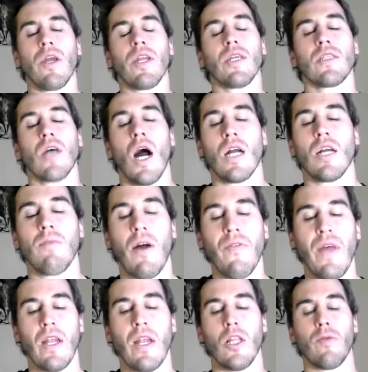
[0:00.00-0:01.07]
you to talk about
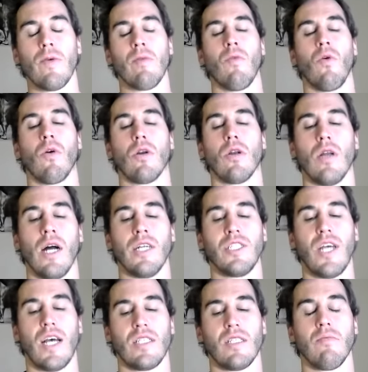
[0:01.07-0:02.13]
that a little bit more,
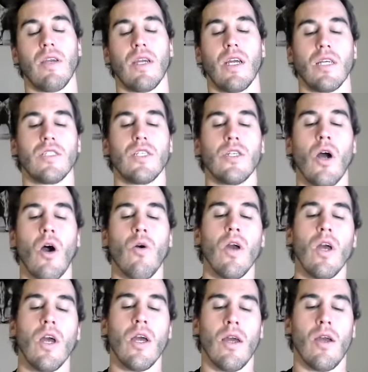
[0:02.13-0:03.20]
Justin, because, you
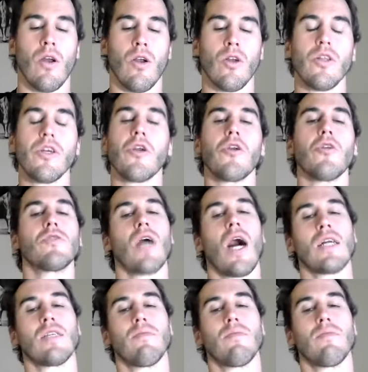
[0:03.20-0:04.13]
know, earlier you talked